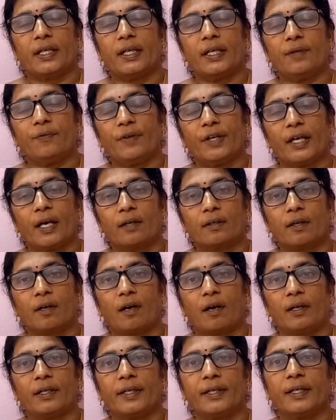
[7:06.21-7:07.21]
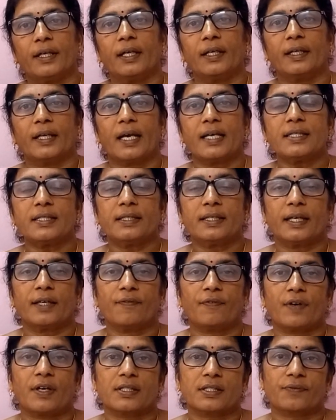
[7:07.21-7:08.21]
here we are calling it as
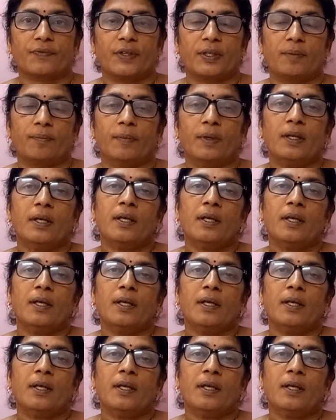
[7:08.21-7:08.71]
diphosphate.